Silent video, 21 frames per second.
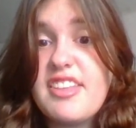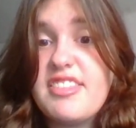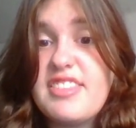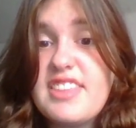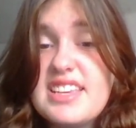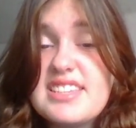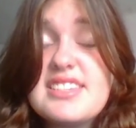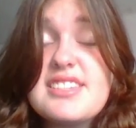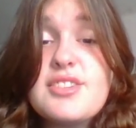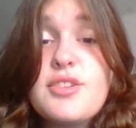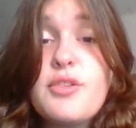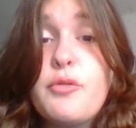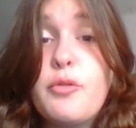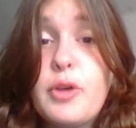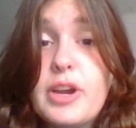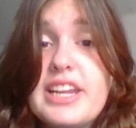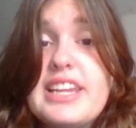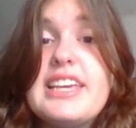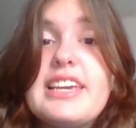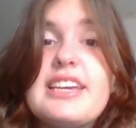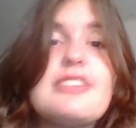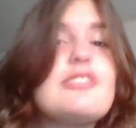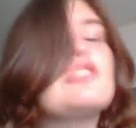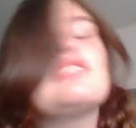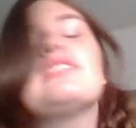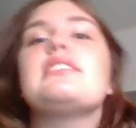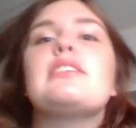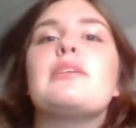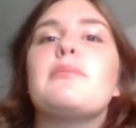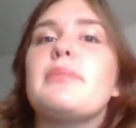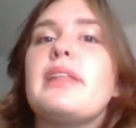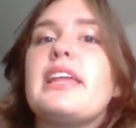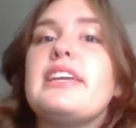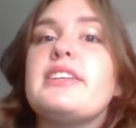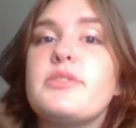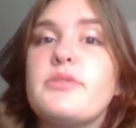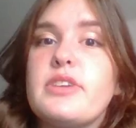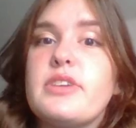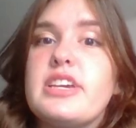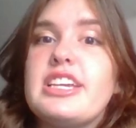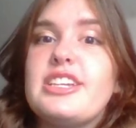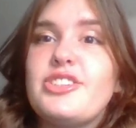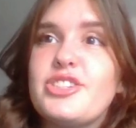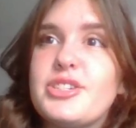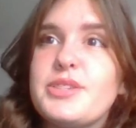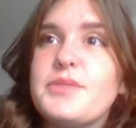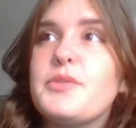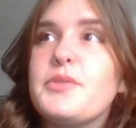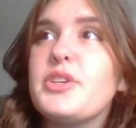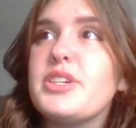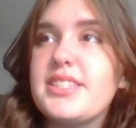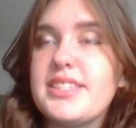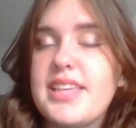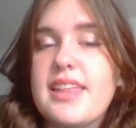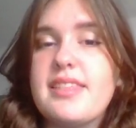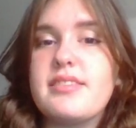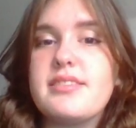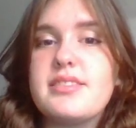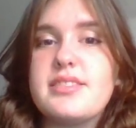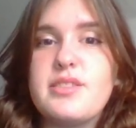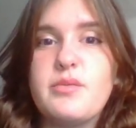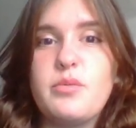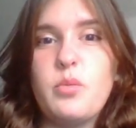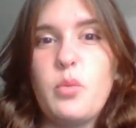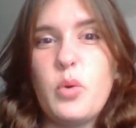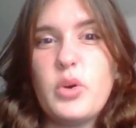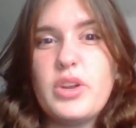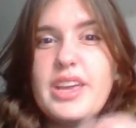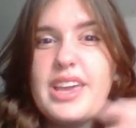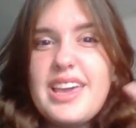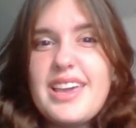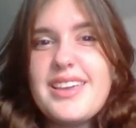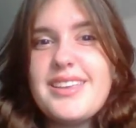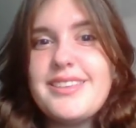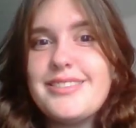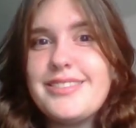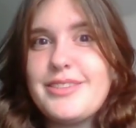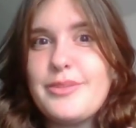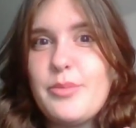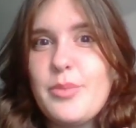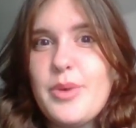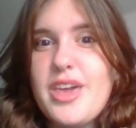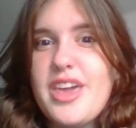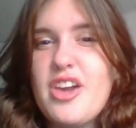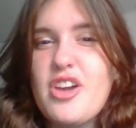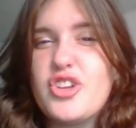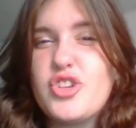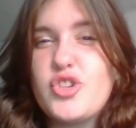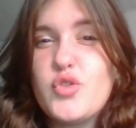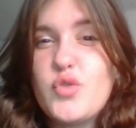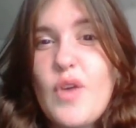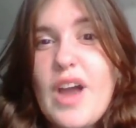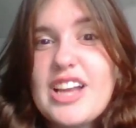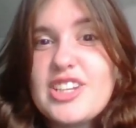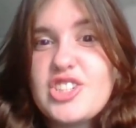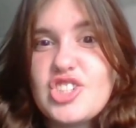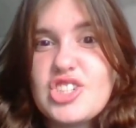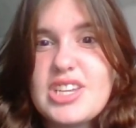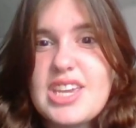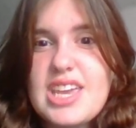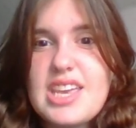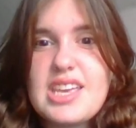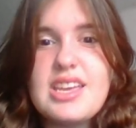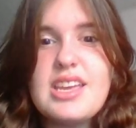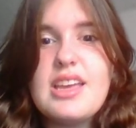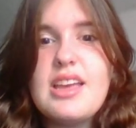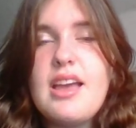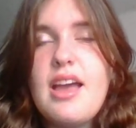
this is a really interesting play to read just for a sense of what it is to be a tragedy,